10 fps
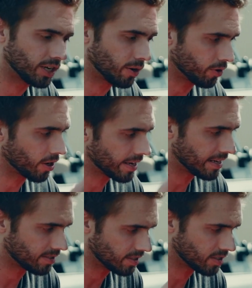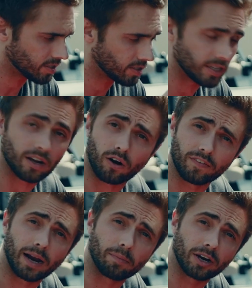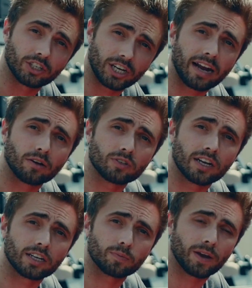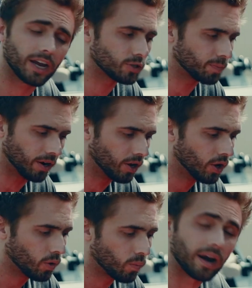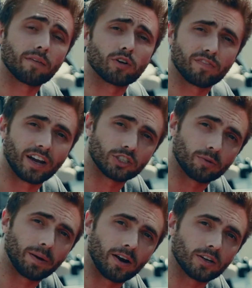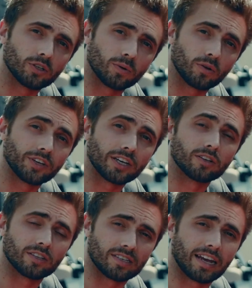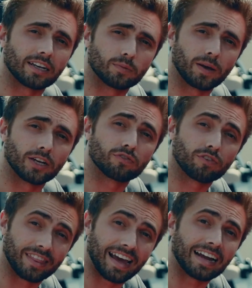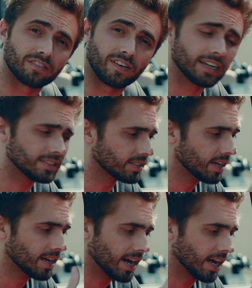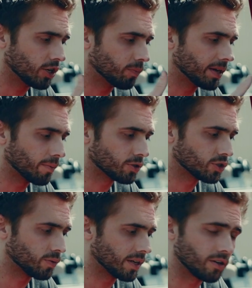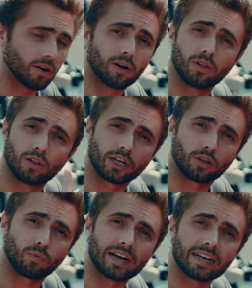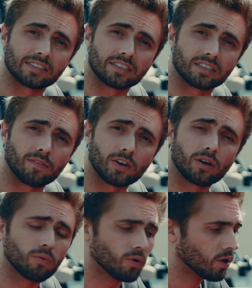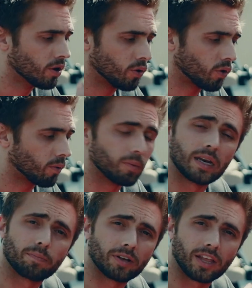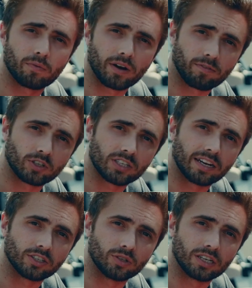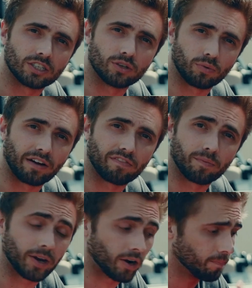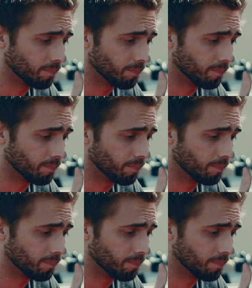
Now in our case, this is the RVI Brake Shadow settings page, but whatever device you're pairing to, it'll take you to the settings page for that device, and you'll be able to either look at the readings it's giving you or manipulate whatever settings you need to right from there.